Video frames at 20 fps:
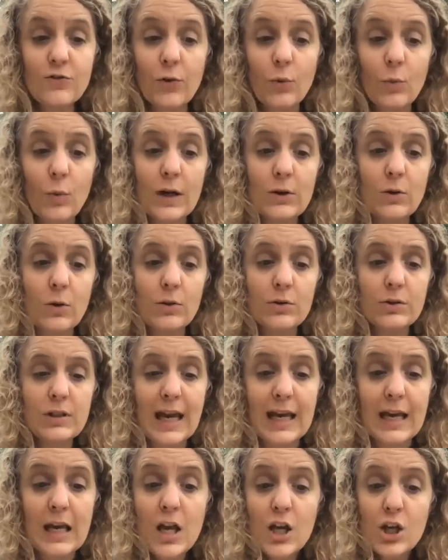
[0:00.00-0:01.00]
for one whole
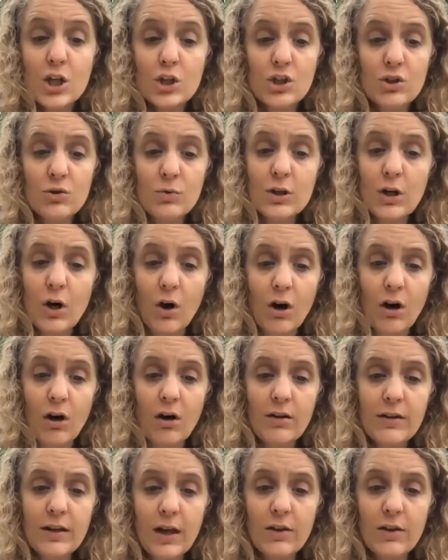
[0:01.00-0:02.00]
day. You and all the